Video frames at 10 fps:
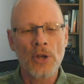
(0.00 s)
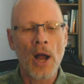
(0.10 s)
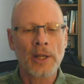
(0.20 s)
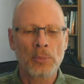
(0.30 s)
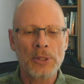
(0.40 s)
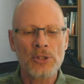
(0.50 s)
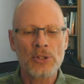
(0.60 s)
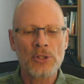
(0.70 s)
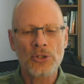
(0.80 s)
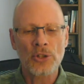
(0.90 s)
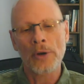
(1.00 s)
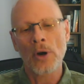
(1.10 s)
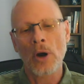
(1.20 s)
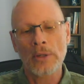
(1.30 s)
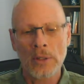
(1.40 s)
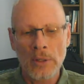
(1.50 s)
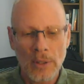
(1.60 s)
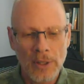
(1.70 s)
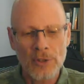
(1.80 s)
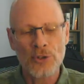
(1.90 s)
documents that Ron Arden
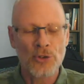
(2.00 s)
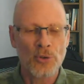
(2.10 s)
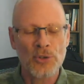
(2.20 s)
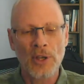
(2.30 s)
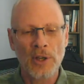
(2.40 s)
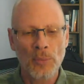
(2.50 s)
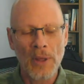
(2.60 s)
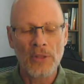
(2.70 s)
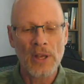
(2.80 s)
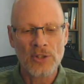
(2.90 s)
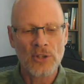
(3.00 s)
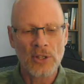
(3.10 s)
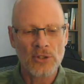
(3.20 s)
is associated with, as an